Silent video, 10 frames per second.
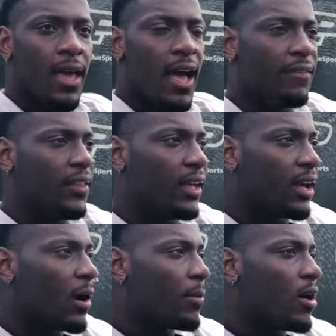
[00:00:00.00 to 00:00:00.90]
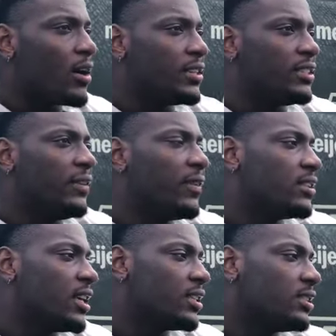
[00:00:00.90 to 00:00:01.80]
I feel like our part as a
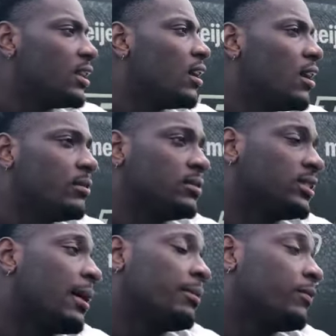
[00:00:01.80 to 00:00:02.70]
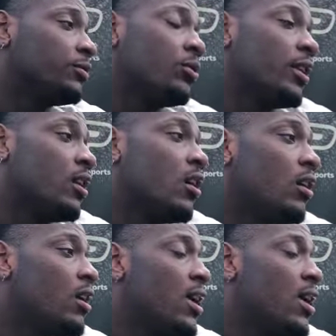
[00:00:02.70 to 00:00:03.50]
defense is to stop people from scoring at all.